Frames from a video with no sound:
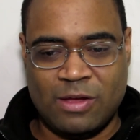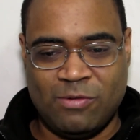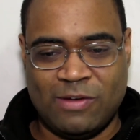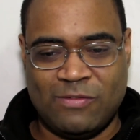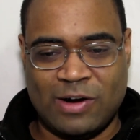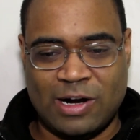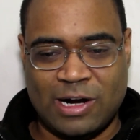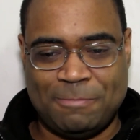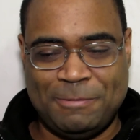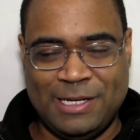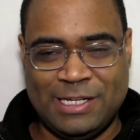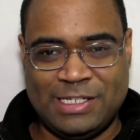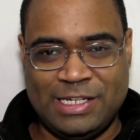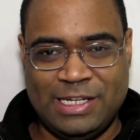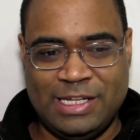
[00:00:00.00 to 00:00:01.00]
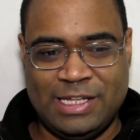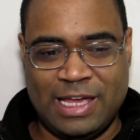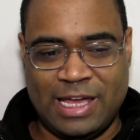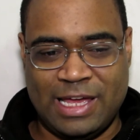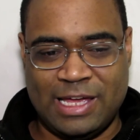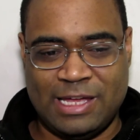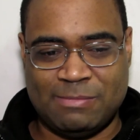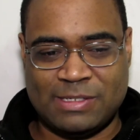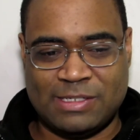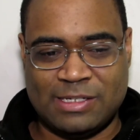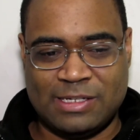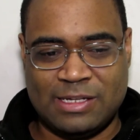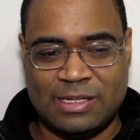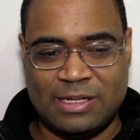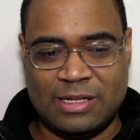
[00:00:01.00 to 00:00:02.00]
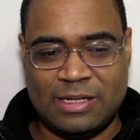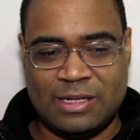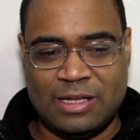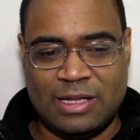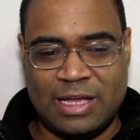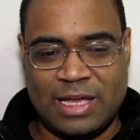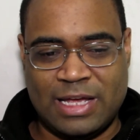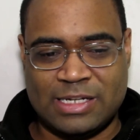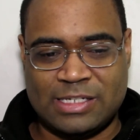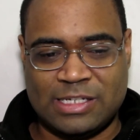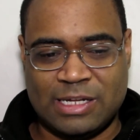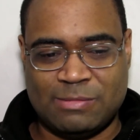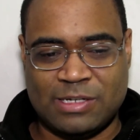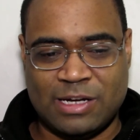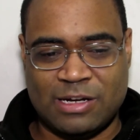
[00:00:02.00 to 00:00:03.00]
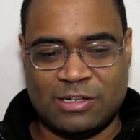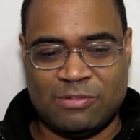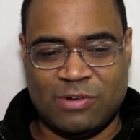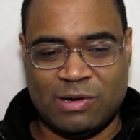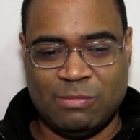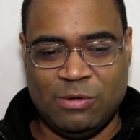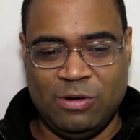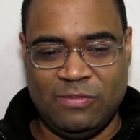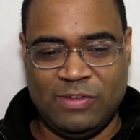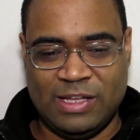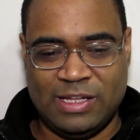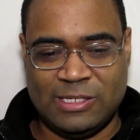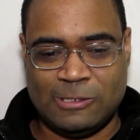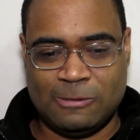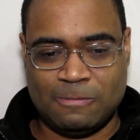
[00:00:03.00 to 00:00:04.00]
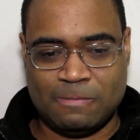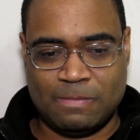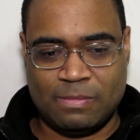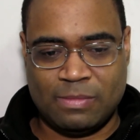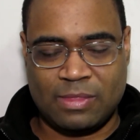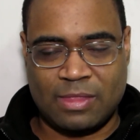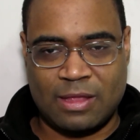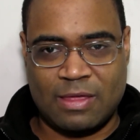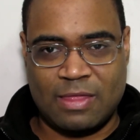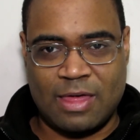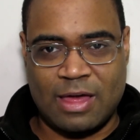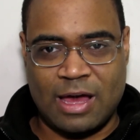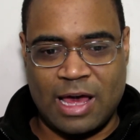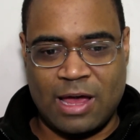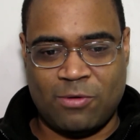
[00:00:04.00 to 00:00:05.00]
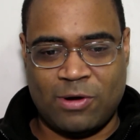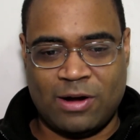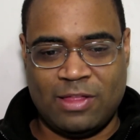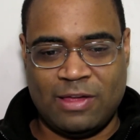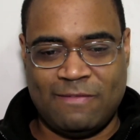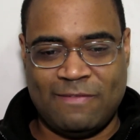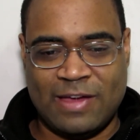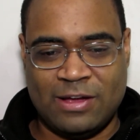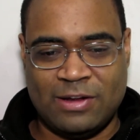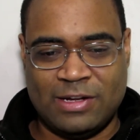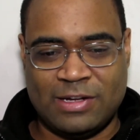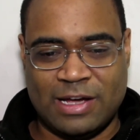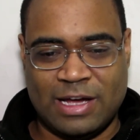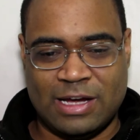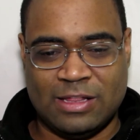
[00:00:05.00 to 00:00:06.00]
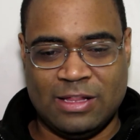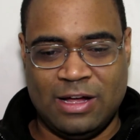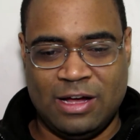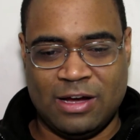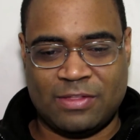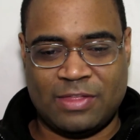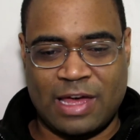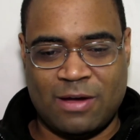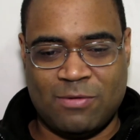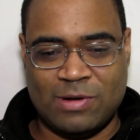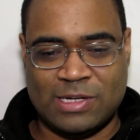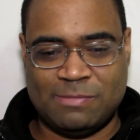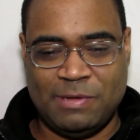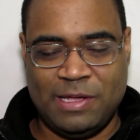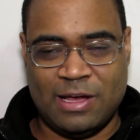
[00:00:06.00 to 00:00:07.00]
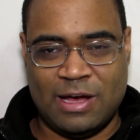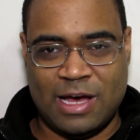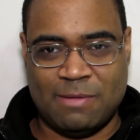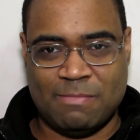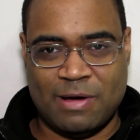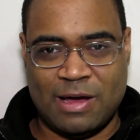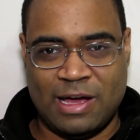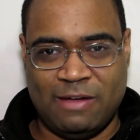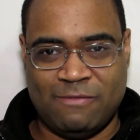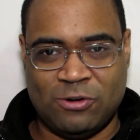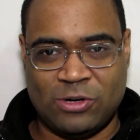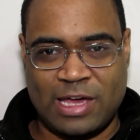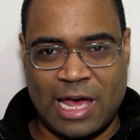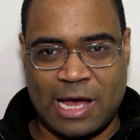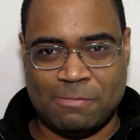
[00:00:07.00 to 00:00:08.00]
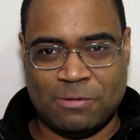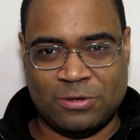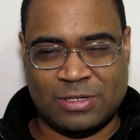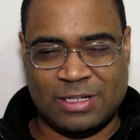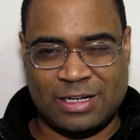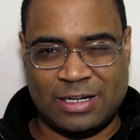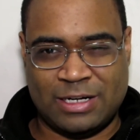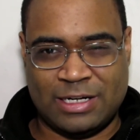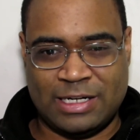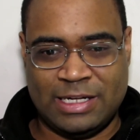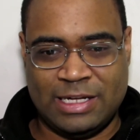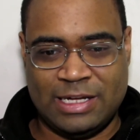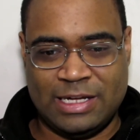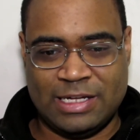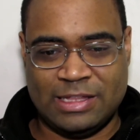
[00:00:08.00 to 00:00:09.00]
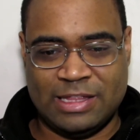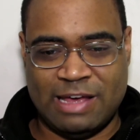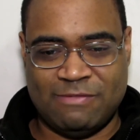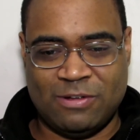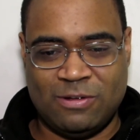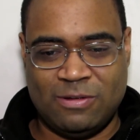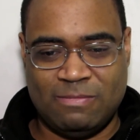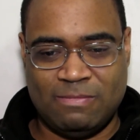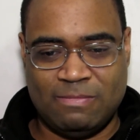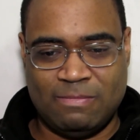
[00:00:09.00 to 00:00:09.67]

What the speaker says: With RPG games and subtitles for movies, I rarely found dialogue that was beyond my vocabulary level.